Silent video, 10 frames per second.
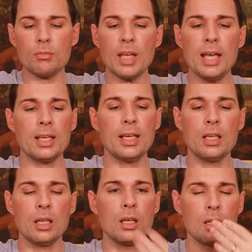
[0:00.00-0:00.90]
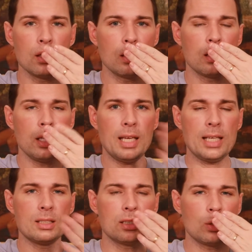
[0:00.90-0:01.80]
And again, it
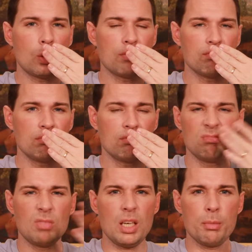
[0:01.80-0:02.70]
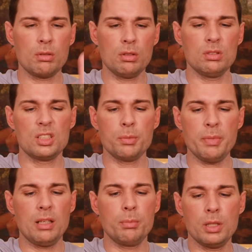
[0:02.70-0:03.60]
has this sort of chemical
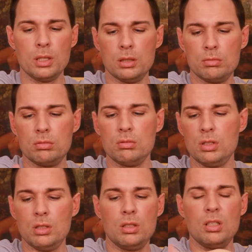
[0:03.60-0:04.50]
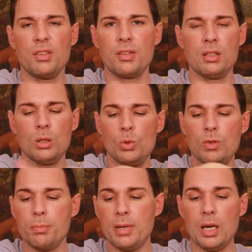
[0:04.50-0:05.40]
smell, but nothing
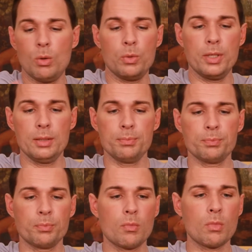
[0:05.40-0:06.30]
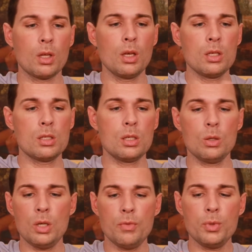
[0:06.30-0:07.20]
overpowering.
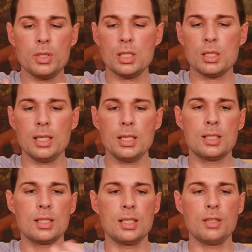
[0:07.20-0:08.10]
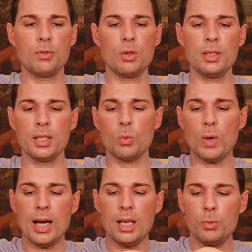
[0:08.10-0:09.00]
So if we just let it sit for a little
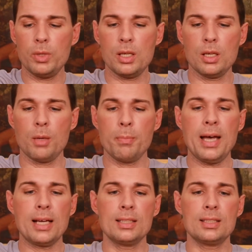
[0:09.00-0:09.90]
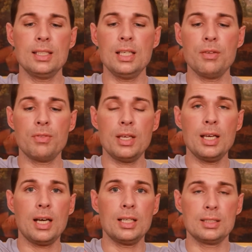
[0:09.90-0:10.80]
while, and we can come back and see if they
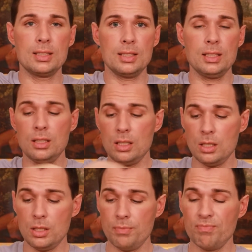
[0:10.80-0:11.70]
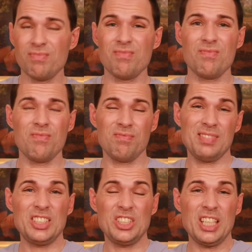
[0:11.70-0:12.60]
are still
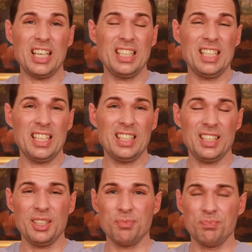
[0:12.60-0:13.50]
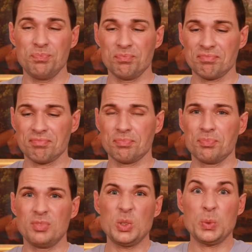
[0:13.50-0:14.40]
shiny and
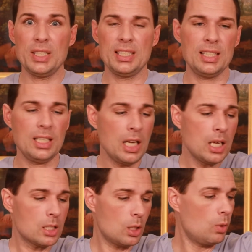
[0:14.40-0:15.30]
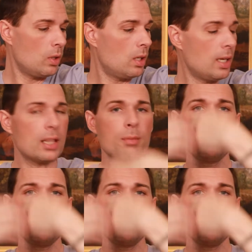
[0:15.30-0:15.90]
greasy. So at the